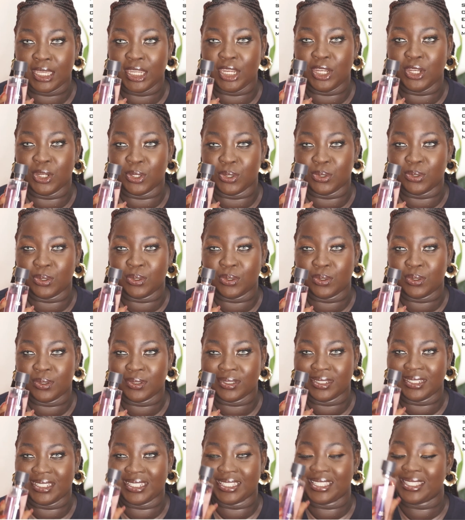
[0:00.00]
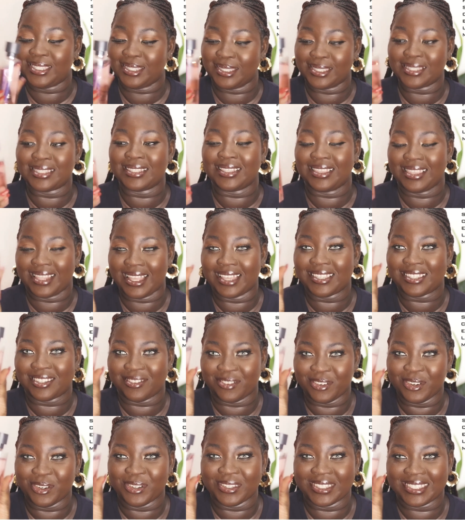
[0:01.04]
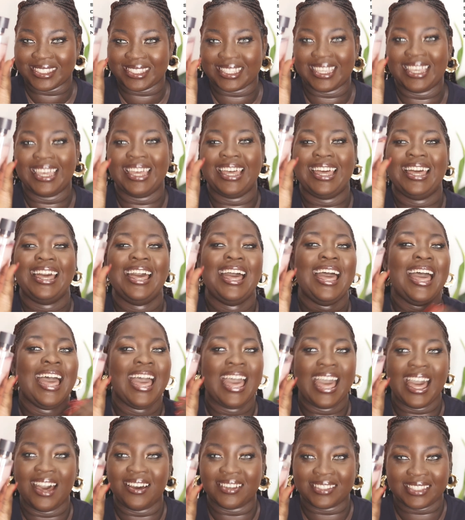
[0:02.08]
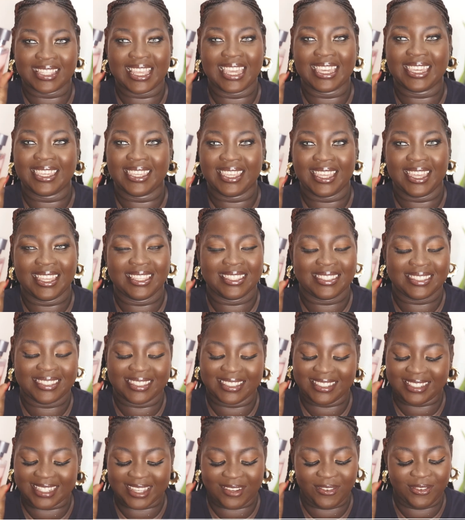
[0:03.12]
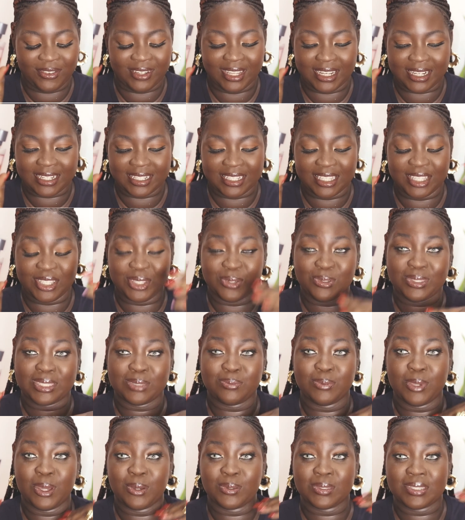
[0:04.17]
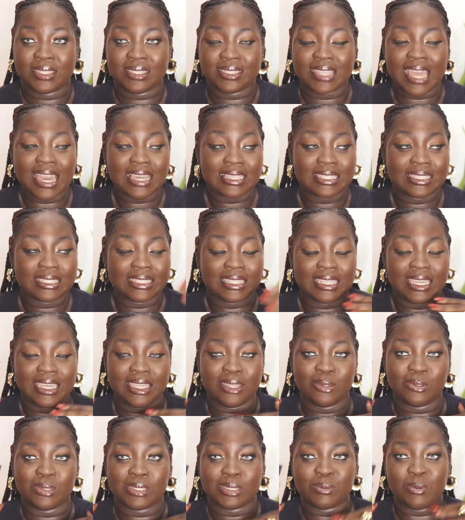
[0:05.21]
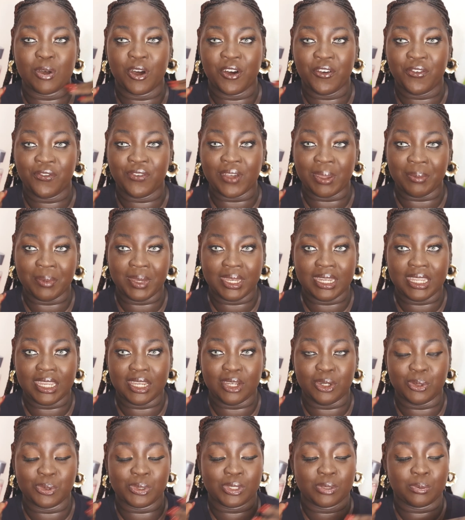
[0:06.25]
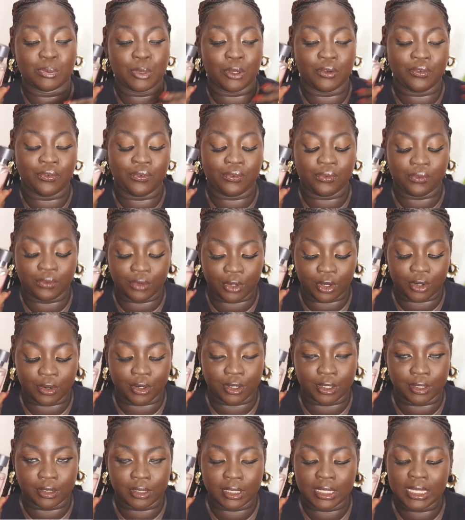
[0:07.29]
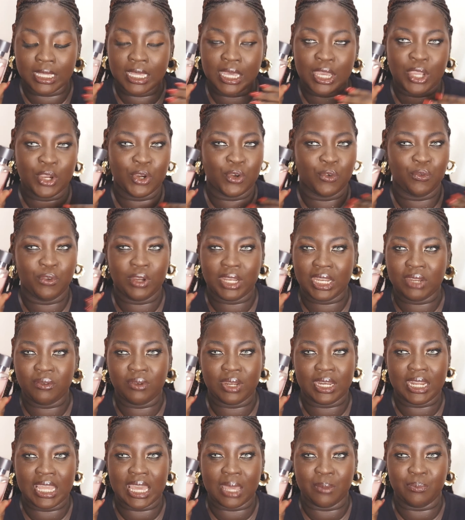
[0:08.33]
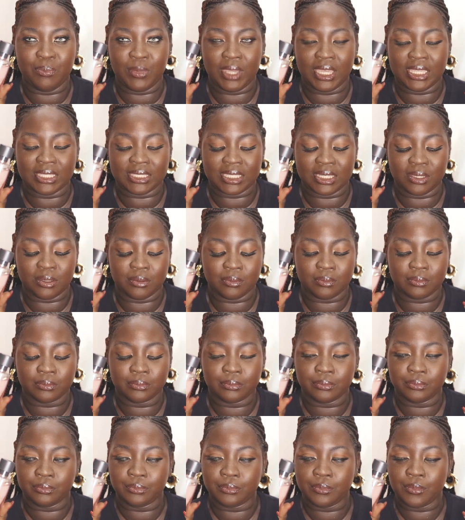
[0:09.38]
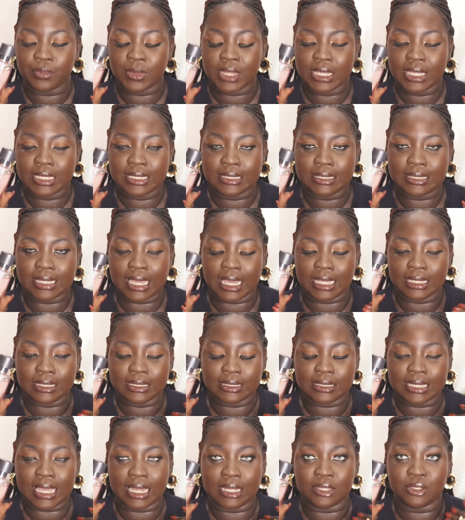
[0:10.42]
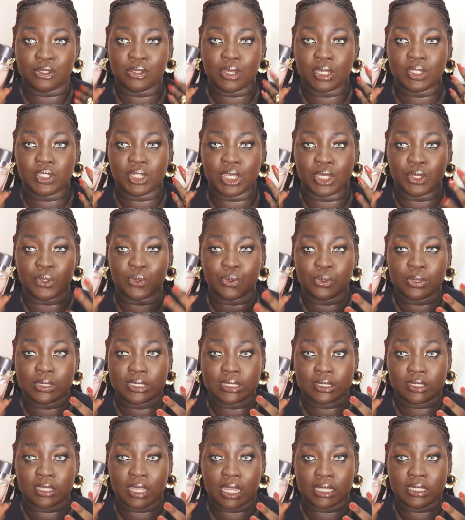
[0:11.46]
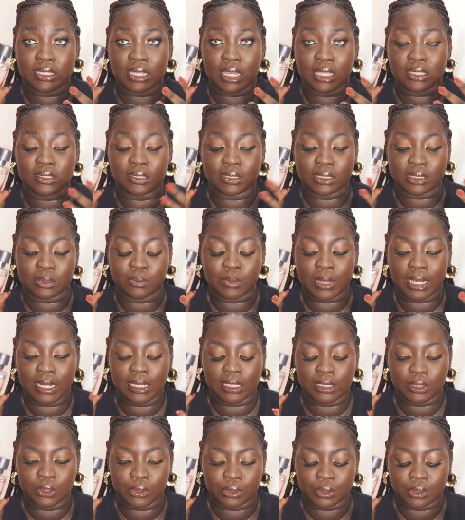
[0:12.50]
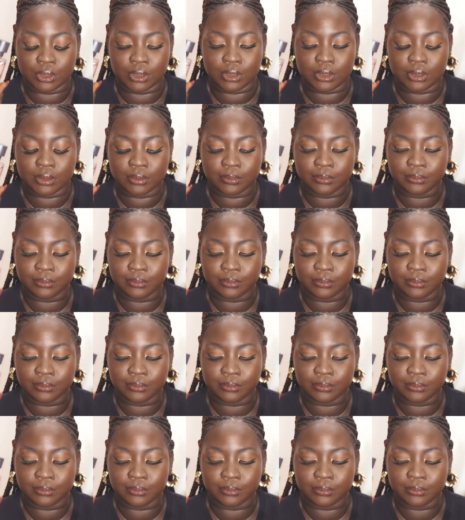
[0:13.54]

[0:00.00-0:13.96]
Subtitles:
you know, this is glass rose, I was like, yes, definitely. You'd smell sexy, you'd smell feminine, you smell floral. Really, really amazing scent and such a good starter to smelling good.